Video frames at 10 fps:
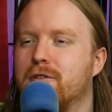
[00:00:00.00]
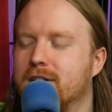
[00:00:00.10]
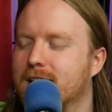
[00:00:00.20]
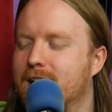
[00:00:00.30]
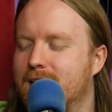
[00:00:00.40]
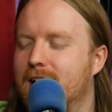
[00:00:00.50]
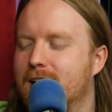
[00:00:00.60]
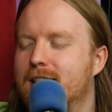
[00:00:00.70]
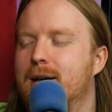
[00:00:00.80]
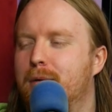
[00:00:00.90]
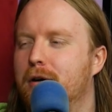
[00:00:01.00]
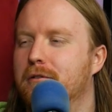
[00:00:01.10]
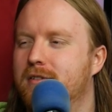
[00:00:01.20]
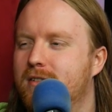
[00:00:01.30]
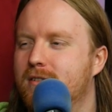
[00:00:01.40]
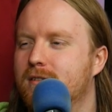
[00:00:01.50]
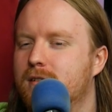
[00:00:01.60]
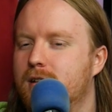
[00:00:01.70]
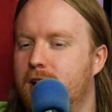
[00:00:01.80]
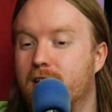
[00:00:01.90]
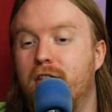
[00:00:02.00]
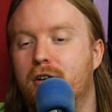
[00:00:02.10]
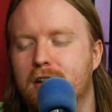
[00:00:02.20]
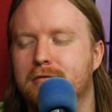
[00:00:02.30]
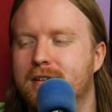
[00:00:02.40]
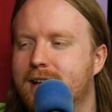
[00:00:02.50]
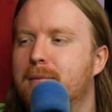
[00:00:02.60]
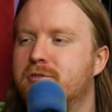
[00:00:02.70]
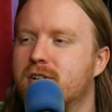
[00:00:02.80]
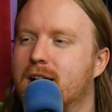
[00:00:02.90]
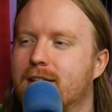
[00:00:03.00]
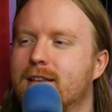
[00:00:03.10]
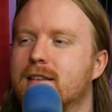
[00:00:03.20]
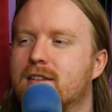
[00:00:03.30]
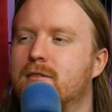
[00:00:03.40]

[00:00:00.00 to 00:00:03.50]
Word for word: during that, yeah, in that post. Yeah, there is redemption. I think that's